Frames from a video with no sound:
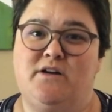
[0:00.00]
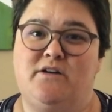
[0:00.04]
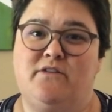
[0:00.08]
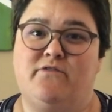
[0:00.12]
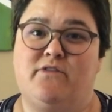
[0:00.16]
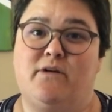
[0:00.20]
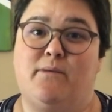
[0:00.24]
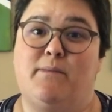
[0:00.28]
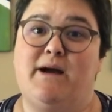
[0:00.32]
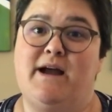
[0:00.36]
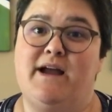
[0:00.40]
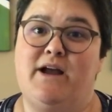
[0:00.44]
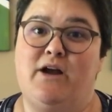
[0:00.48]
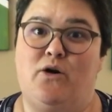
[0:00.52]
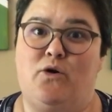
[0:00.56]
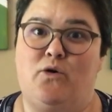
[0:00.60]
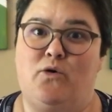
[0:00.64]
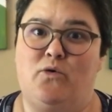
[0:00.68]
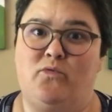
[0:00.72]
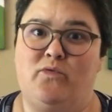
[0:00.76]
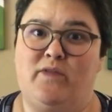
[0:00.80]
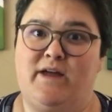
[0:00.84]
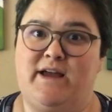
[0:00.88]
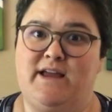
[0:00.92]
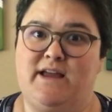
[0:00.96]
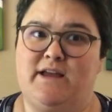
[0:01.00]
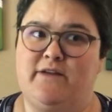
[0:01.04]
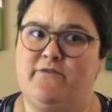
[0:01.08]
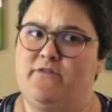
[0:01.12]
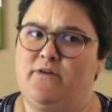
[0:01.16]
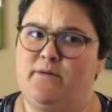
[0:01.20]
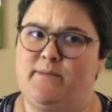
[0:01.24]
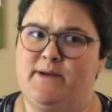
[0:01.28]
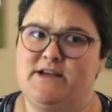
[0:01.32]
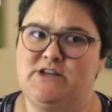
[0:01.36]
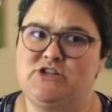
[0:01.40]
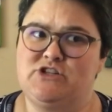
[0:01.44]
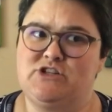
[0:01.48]
for my own
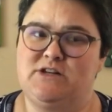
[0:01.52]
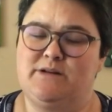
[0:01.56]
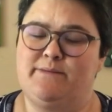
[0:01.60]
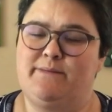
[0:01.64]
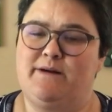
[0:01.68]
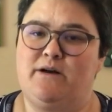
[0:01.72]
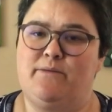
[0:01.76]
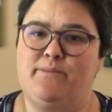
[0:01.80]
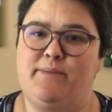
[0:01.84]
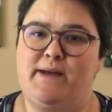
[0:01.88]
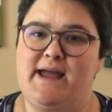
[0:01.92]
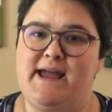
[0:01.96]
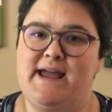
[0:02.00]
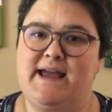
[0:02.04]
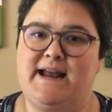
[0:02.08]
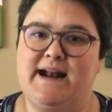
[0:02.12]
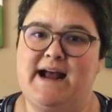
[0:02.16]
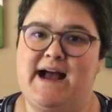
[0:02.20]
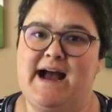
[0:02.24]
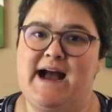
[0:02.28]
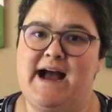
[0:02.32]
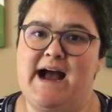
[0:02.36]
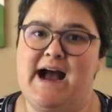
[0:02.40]
information about pain,